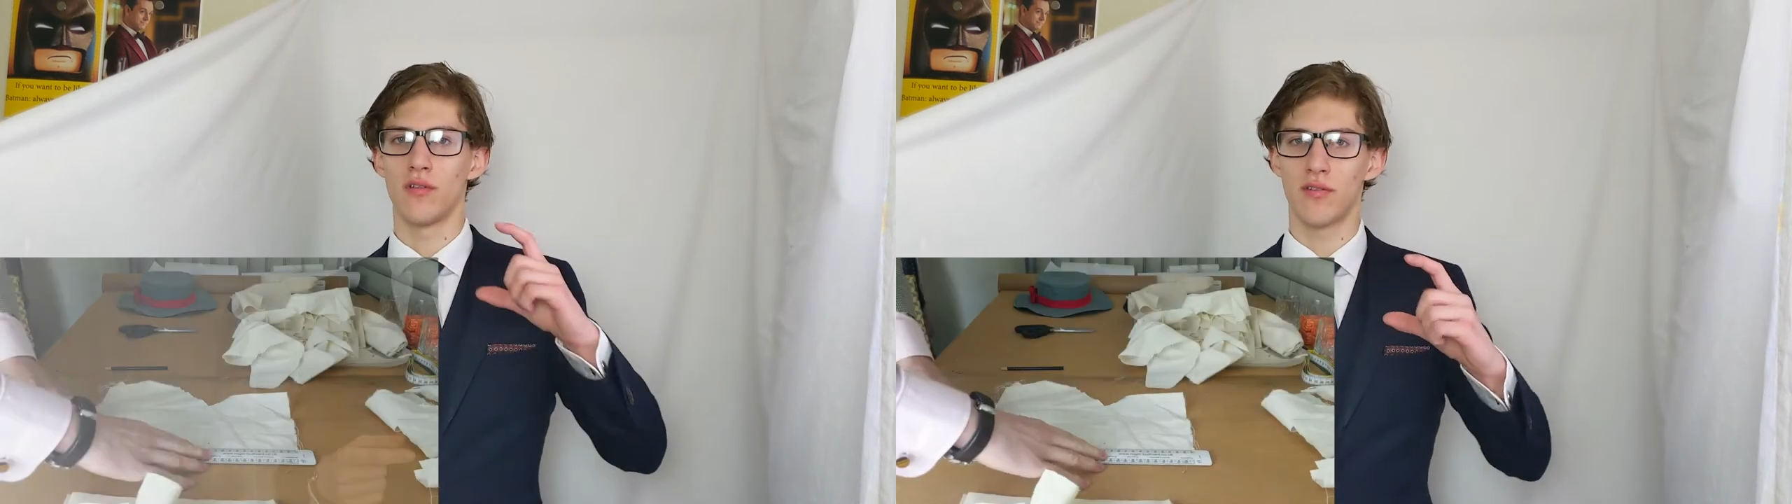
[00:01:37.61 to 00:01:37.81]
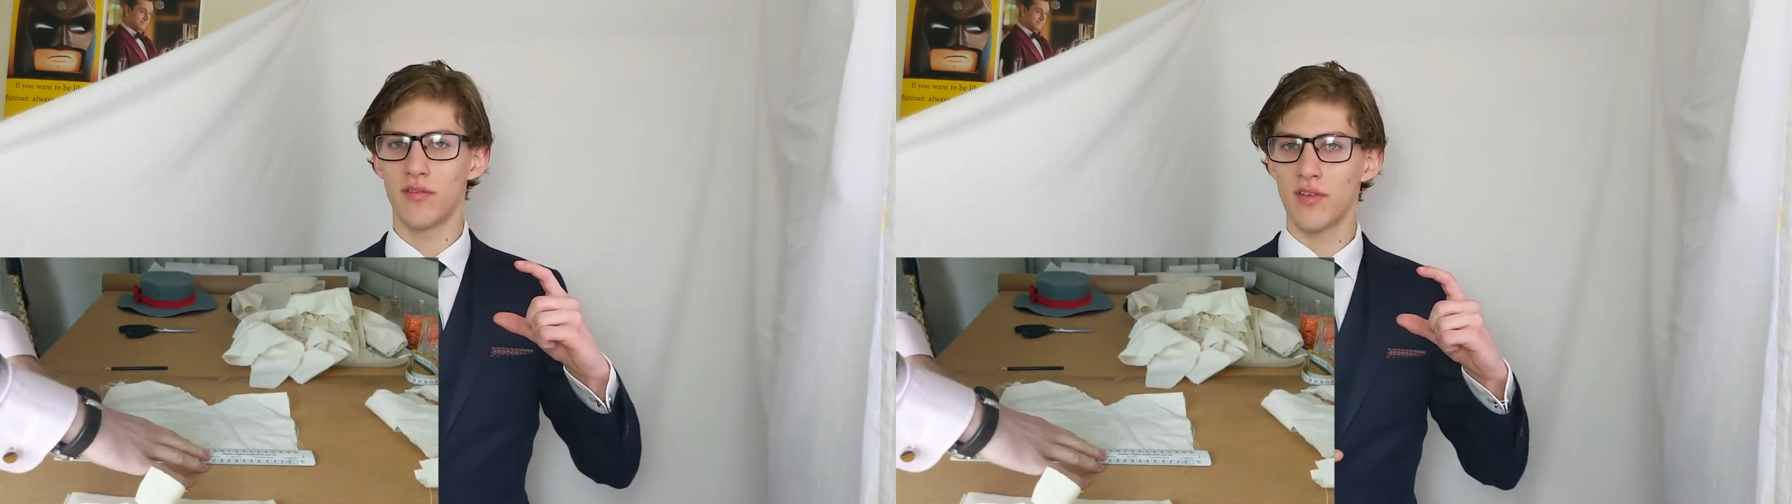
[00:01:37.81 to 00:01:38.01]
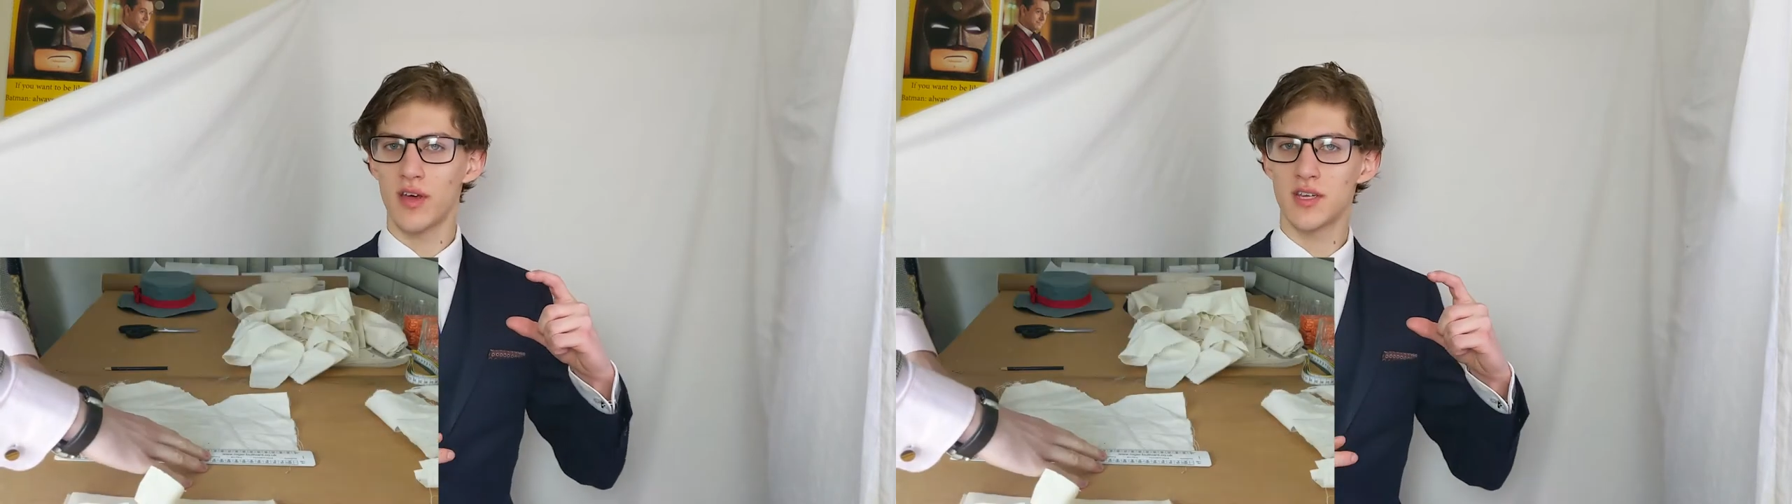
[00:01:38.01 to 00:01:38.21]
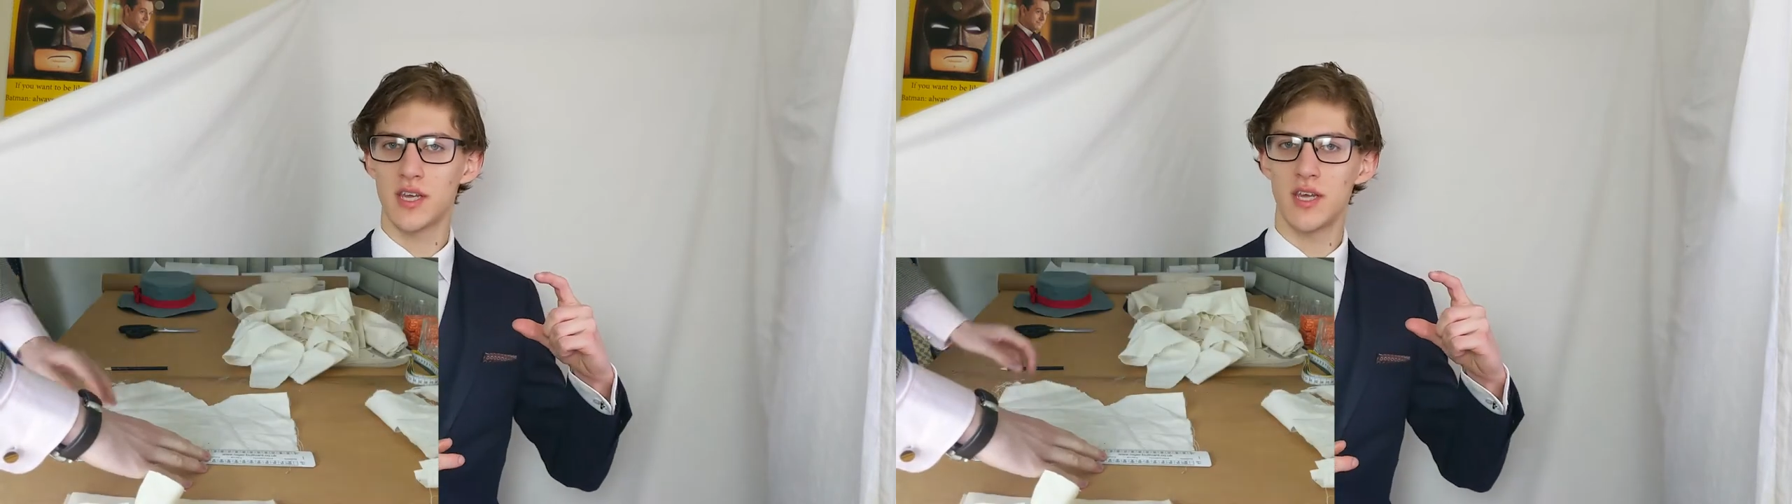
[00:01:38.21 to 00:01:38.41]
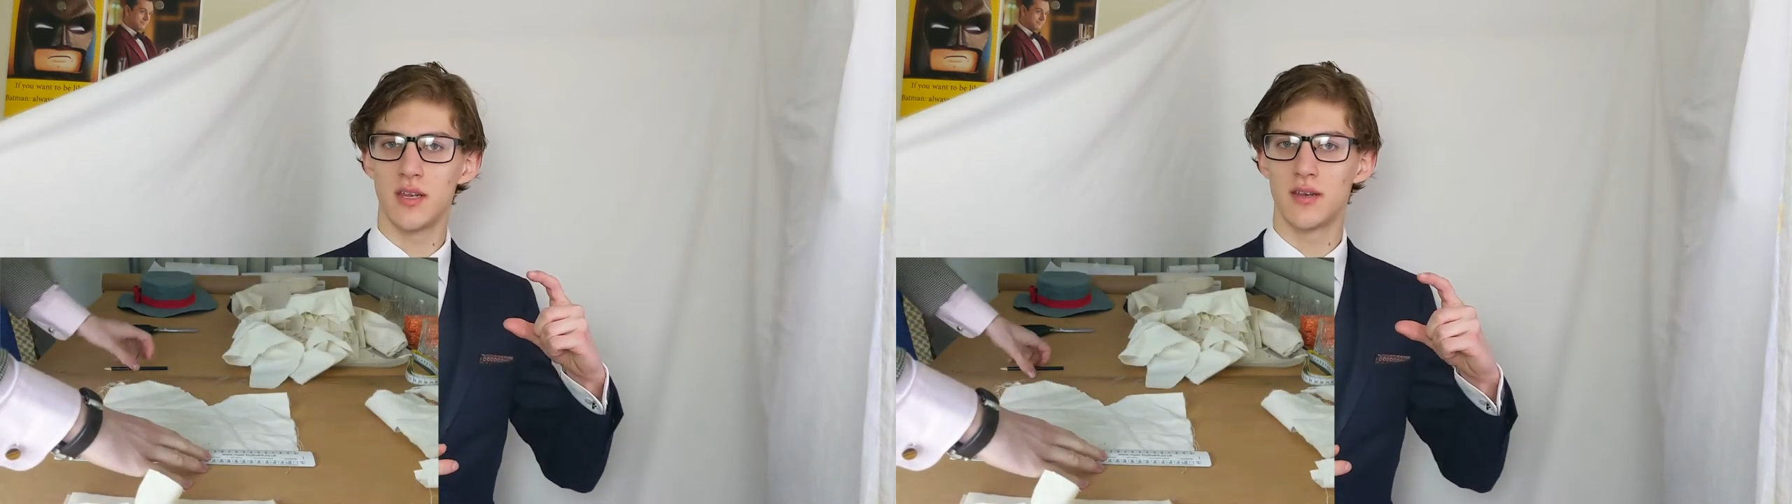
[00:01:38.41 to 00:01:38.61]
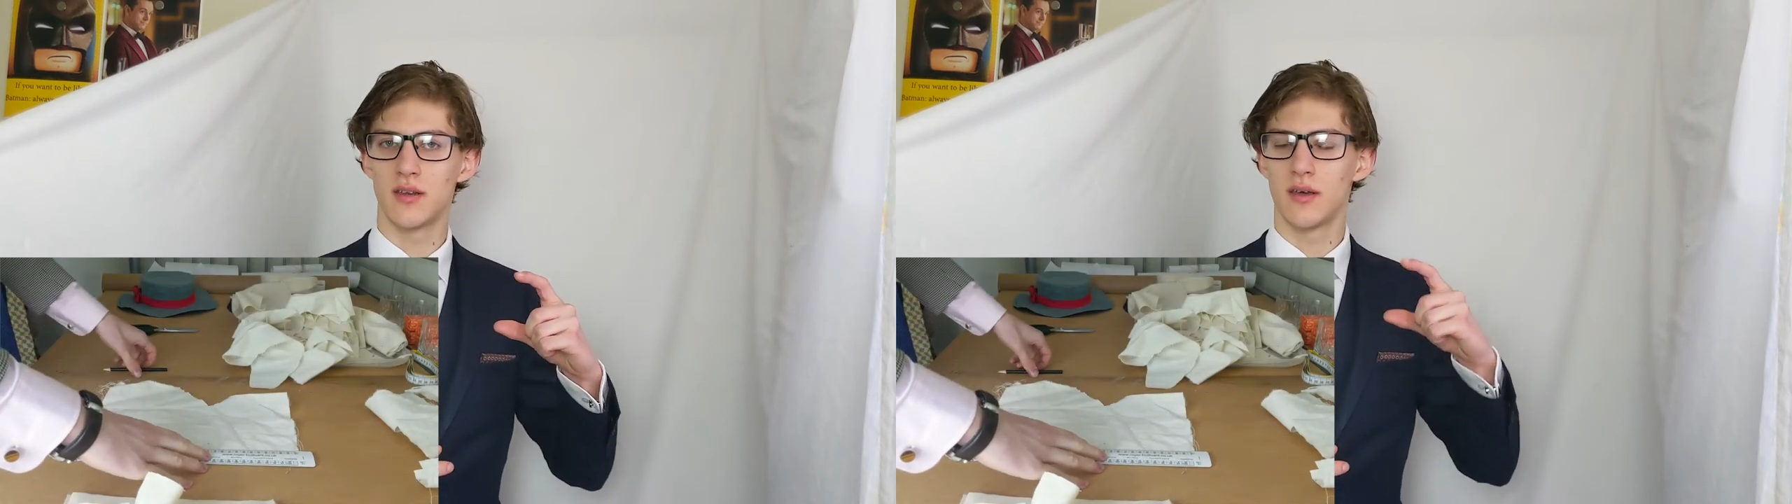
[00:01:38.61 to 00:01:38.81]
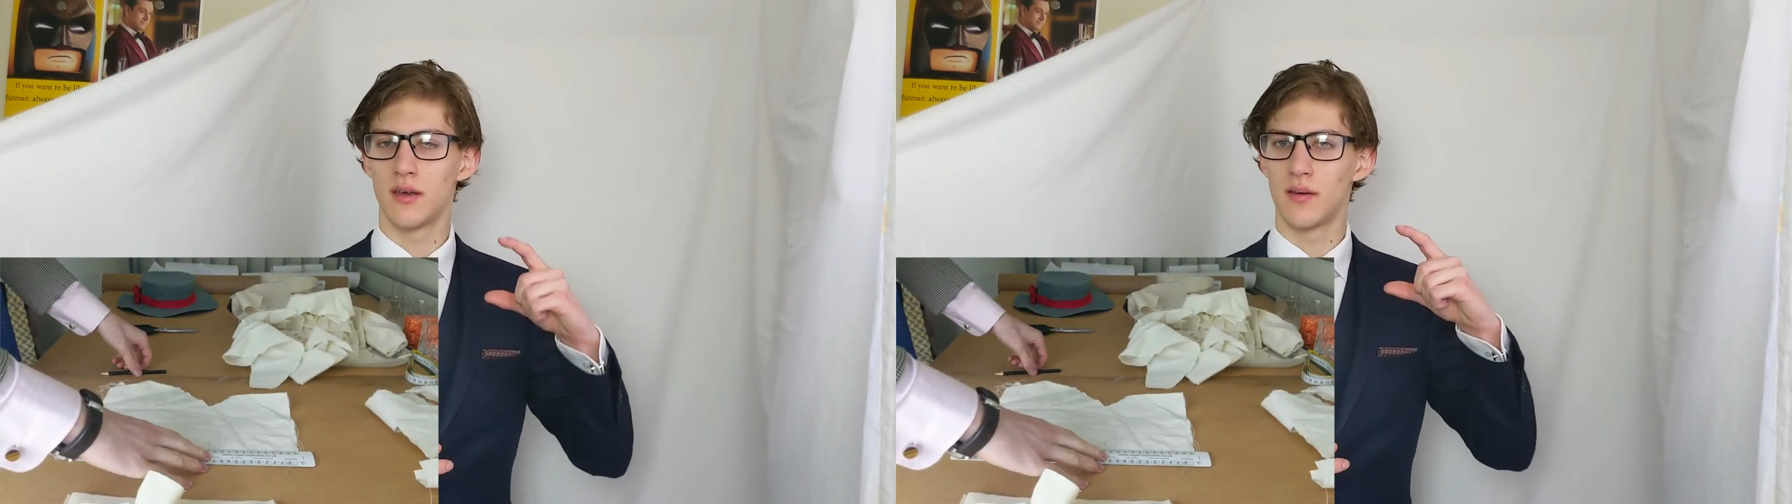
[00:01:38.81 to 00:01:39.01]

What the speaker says: 13